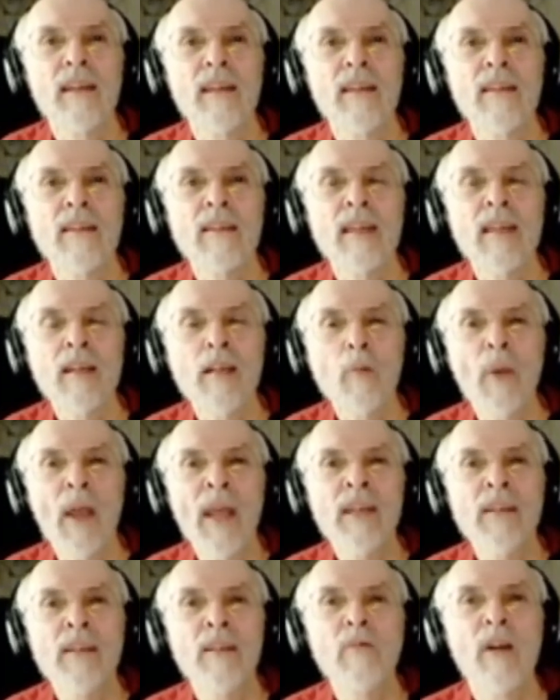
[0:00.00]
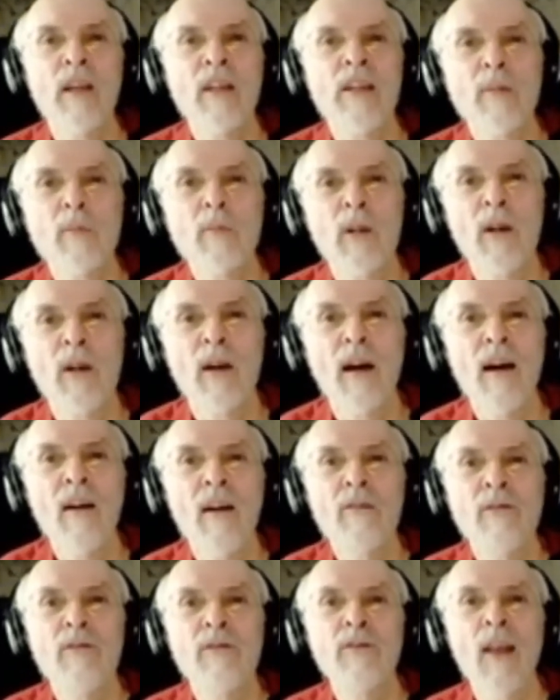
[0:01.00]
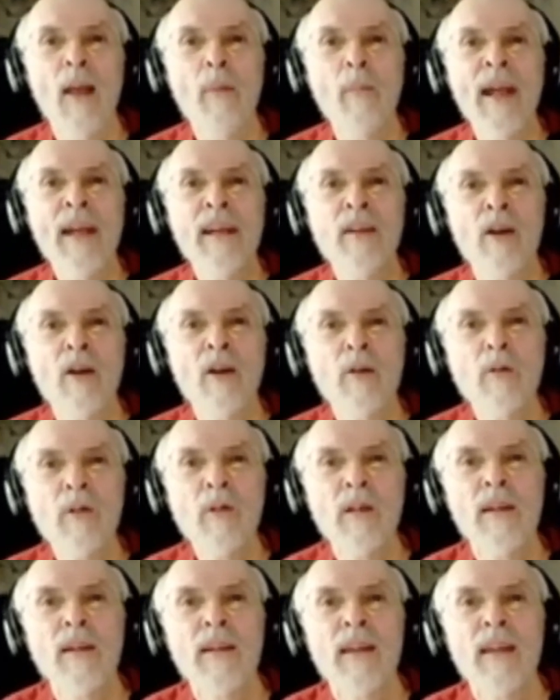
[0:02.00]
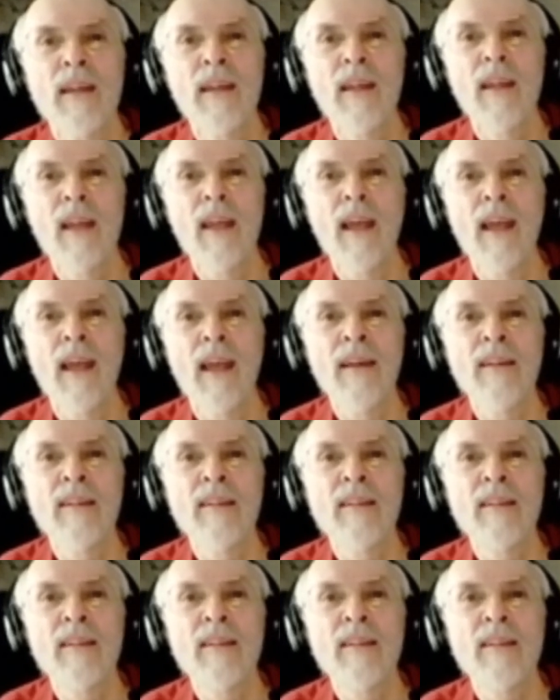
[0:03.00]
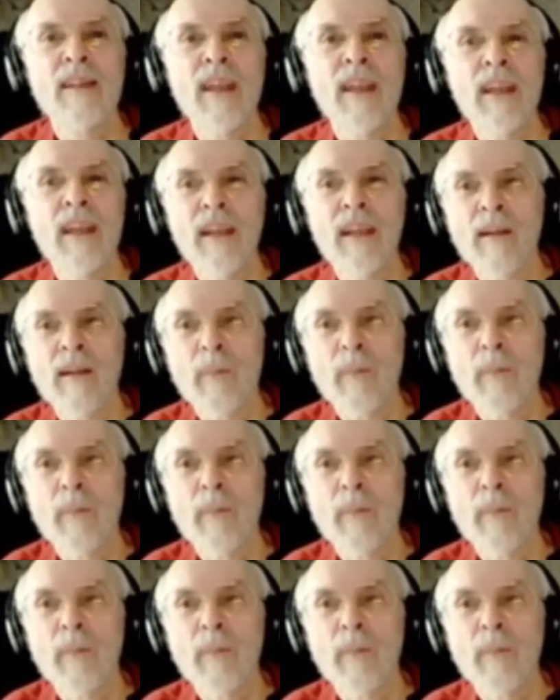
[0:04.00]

syncopated rhythm of flamenco and the